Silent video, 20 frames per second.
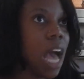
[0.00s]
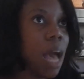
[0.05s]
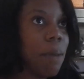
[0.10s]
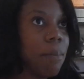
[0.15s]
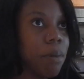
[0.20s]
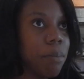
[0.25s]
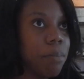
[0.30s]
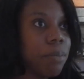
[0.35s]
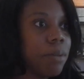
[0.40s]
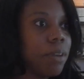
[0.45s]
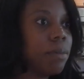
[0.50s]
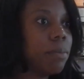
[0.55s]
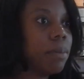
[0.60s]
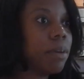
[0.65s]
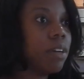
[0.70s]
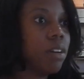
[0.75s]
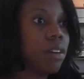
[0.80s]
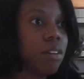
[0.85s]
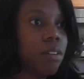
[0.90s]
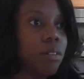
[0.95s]
I'ma be my
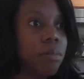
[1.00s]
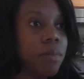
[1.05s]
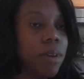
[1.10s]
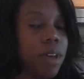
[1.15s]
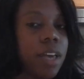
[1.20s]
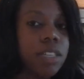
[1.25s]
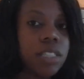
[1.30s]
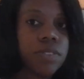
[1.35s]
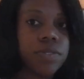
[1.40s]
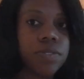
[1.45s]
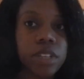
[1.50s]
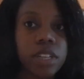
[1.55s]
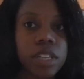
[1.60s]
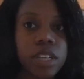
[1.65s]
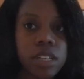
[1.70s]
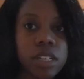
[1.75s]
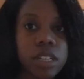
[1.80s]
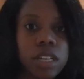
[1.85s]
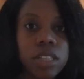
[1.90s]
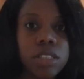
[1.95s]
own best
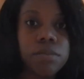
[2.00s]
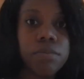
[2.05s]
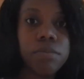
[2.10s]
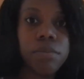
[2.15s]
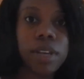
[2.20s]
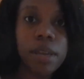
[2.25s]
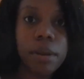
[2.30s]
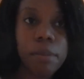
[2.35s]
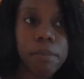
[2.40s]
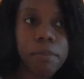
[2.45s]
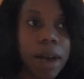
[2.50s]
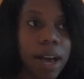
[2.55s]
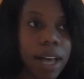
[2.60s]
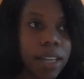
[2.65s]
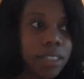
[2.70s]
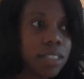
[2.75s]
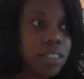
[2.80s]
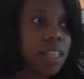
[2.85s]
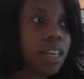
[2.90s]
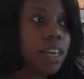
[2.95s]
friend cause of me,
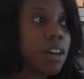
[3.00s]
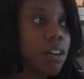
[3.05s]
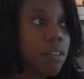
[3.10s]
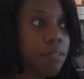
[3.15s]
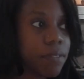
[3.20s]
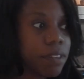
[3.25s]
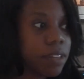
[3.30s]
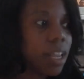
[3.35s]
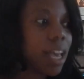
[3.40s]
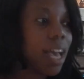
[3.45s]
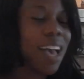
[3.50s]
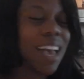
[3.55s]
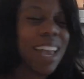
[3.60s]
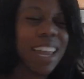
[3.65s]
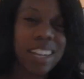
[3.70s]
myself, and I.